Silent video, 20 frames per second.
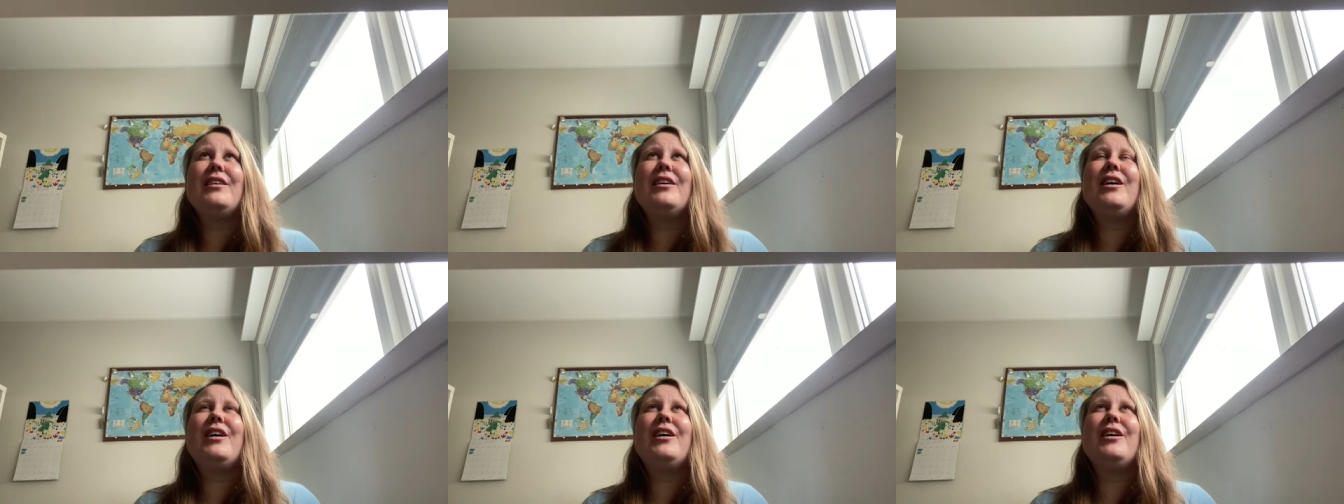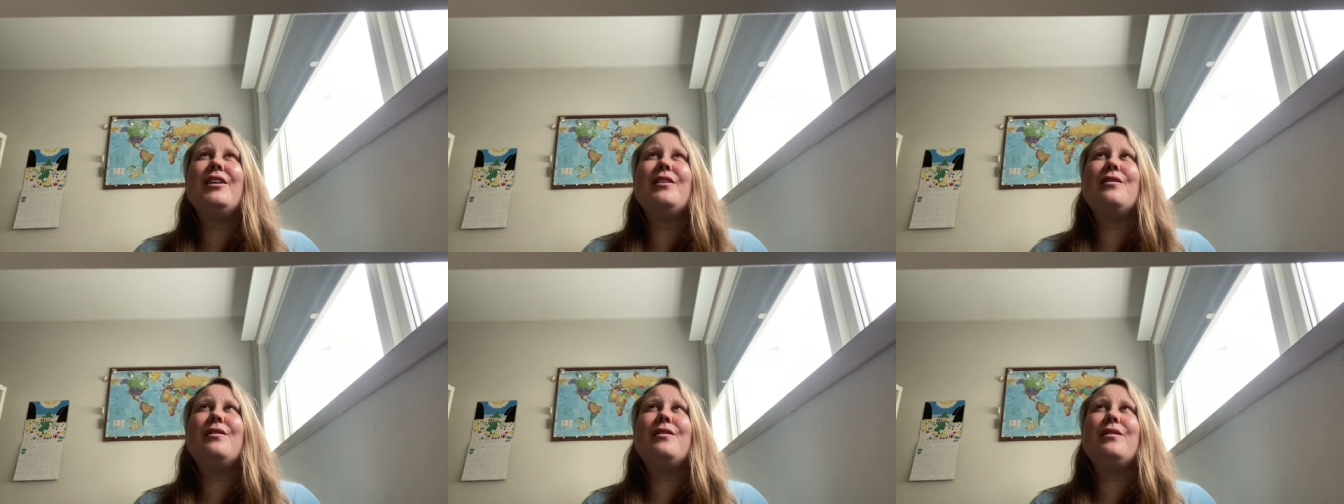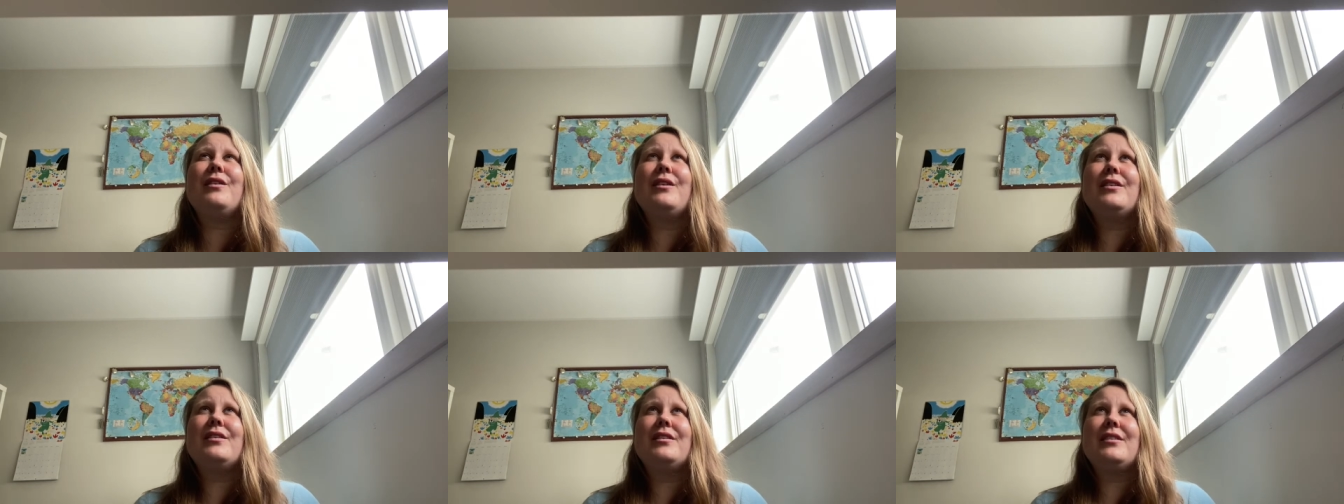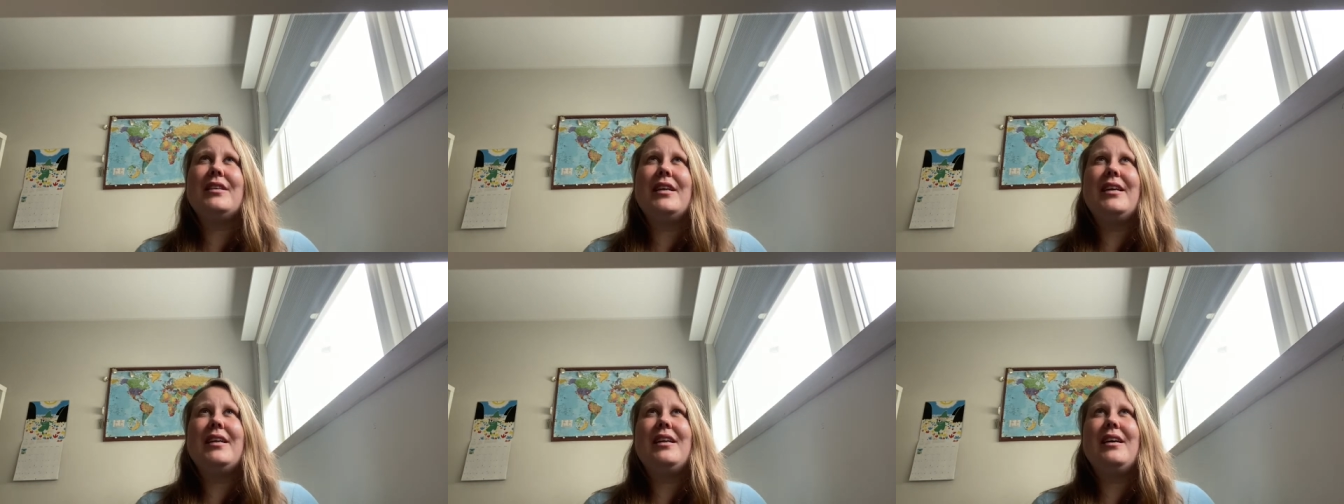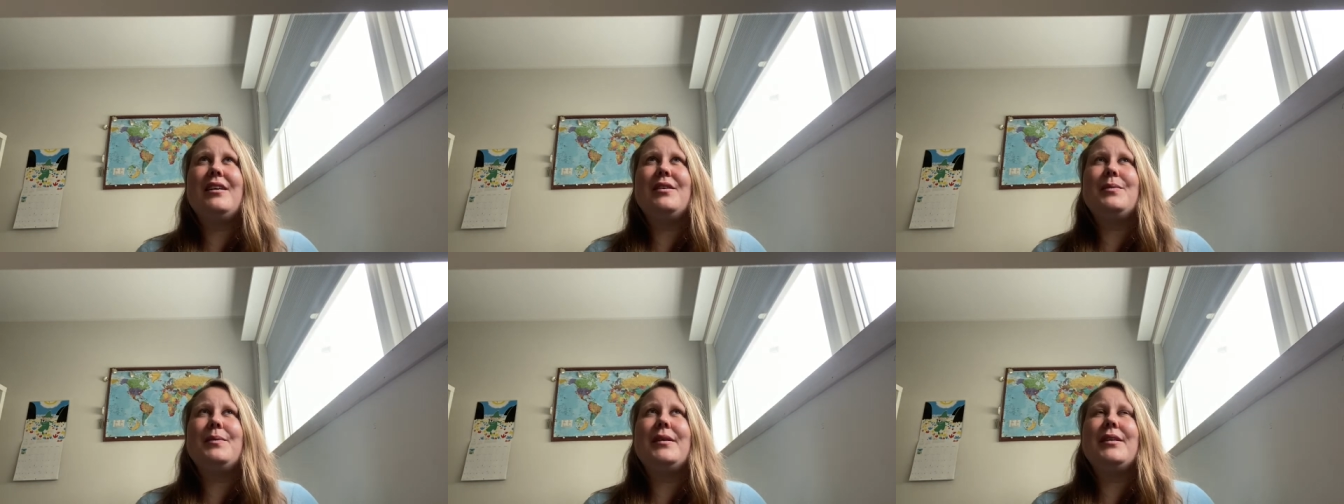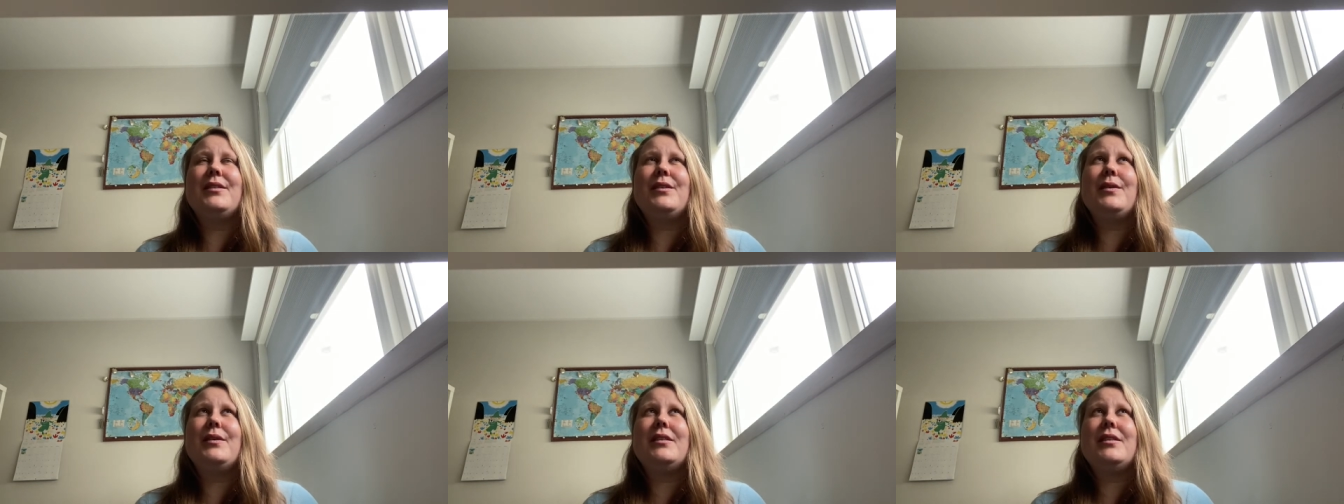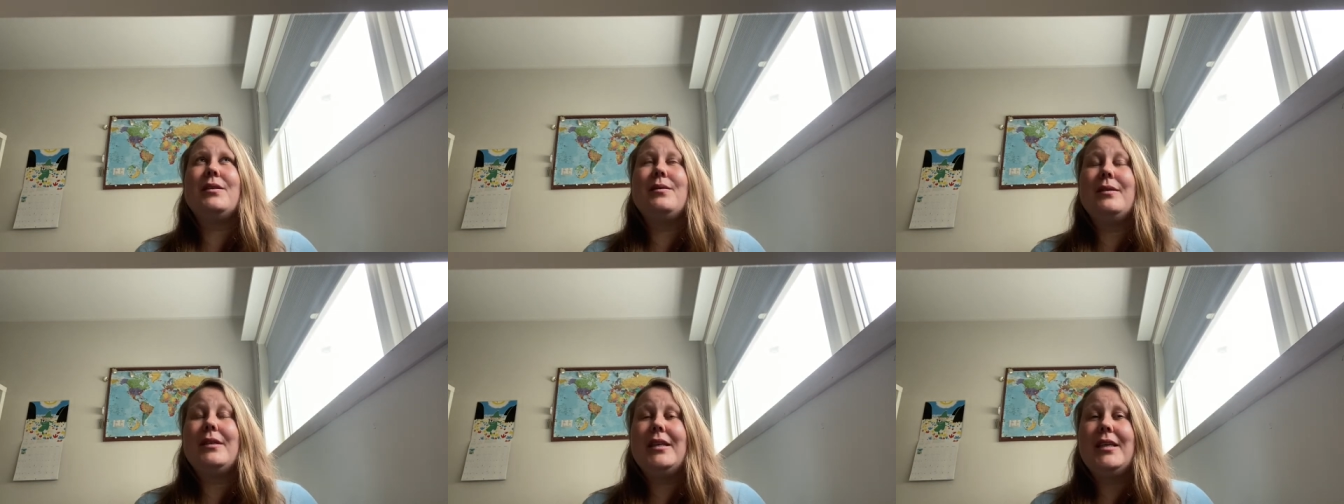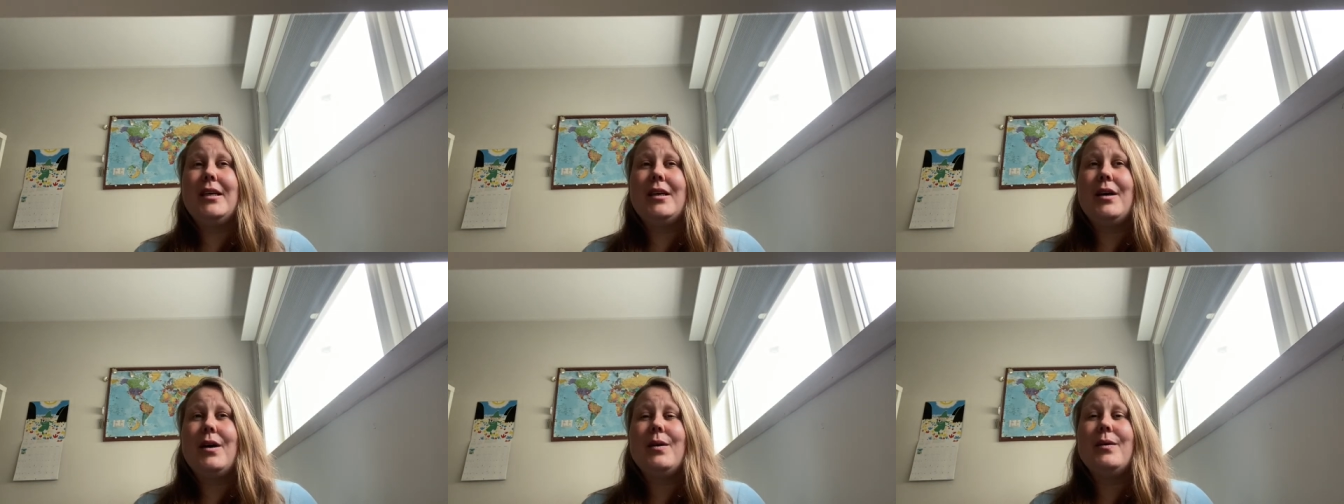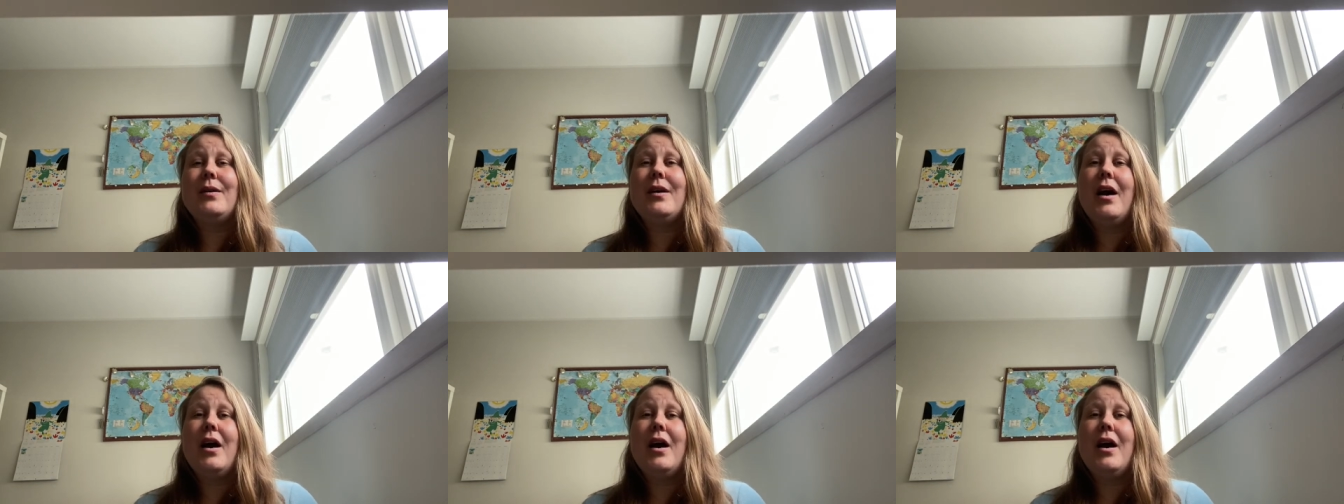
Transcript: on Thursday last week, so it's a week ago.